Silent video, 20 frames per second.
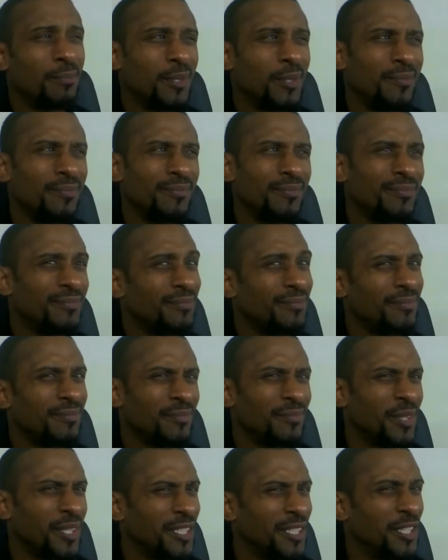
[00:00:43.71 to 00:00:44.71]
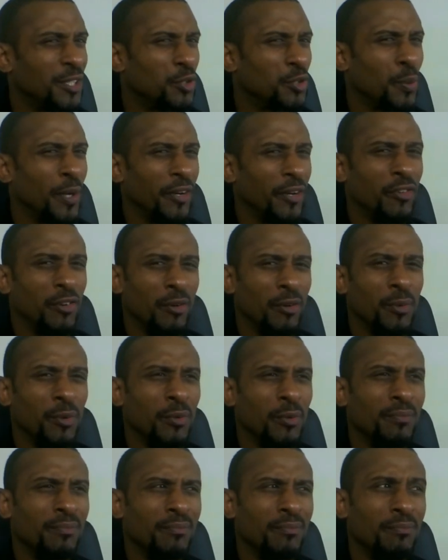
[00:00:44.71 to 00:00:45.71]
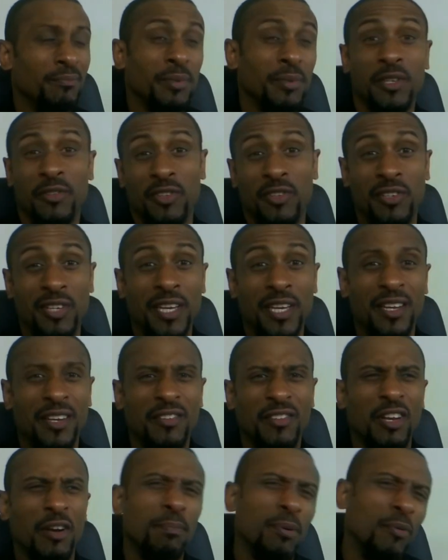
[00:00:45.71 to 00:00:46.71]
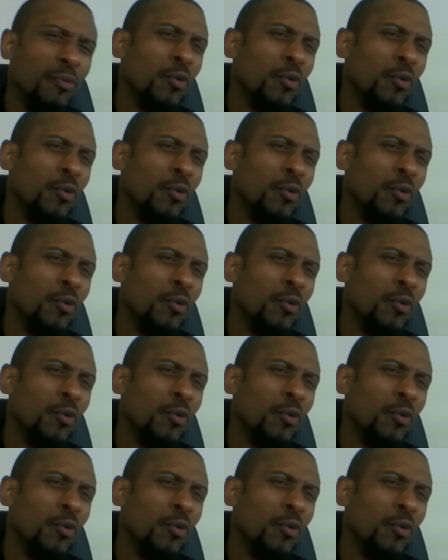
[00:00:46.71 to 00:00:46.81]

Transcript: But, well, this is questionable, because he did it in a set of